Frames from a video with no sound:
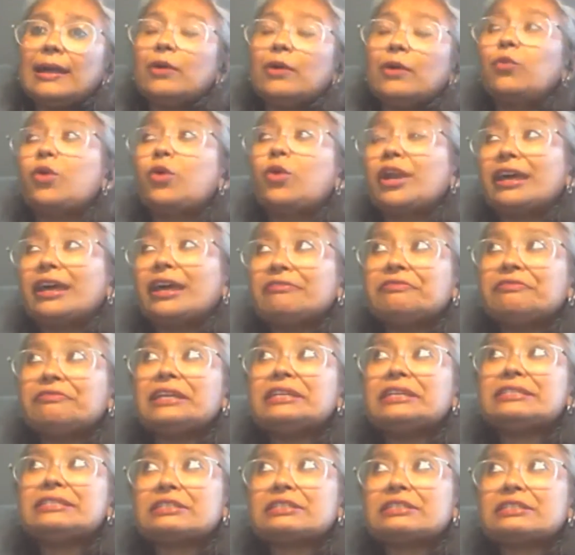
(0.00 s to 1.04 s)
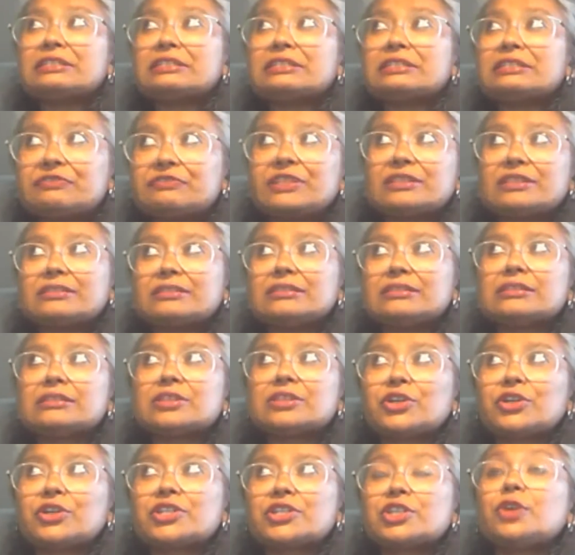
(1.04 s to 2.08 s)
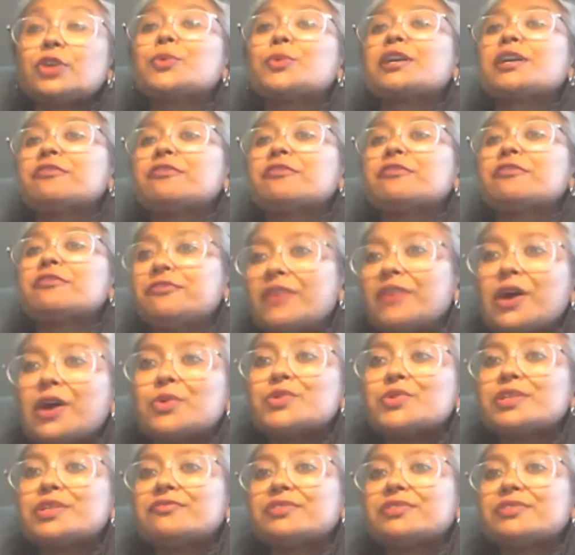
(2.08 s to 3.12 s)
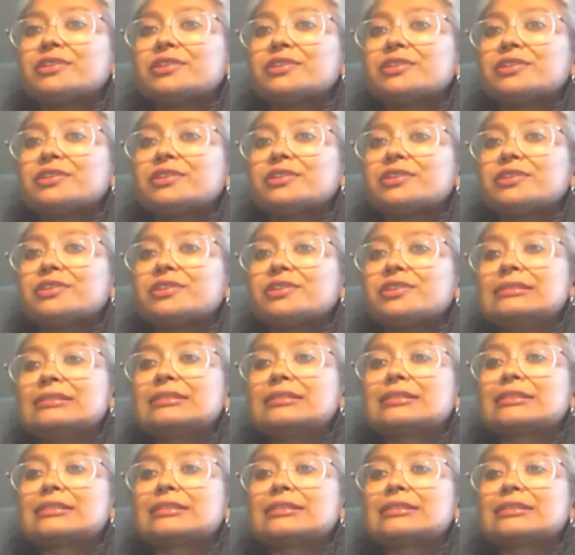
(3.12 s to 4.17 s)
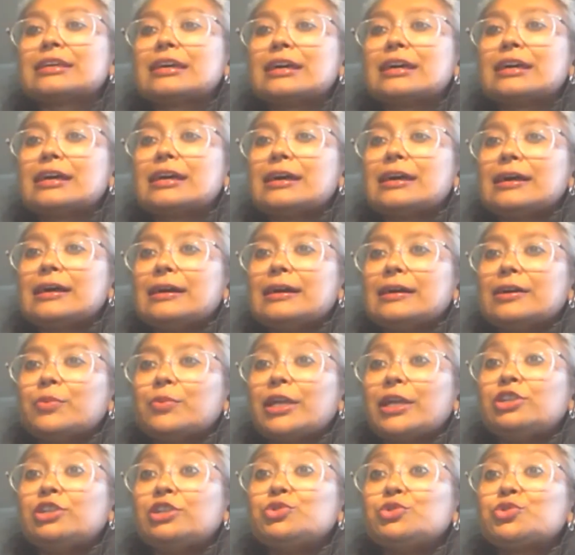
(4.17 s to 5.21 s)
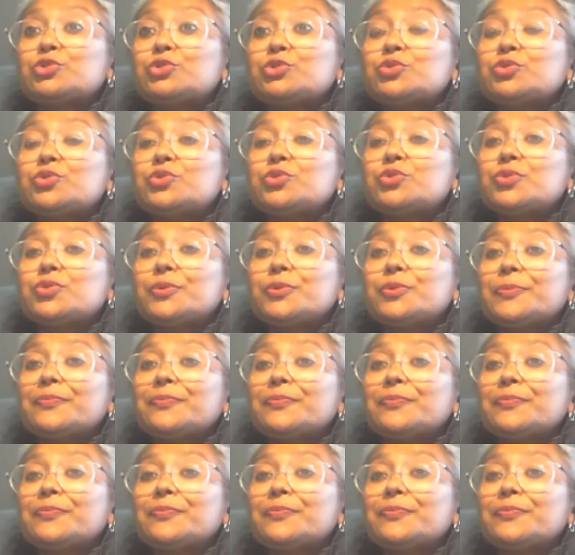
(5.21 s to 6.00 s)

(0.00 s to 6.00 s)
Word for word: What I find difficult, honestly, or what I found difficult is when you do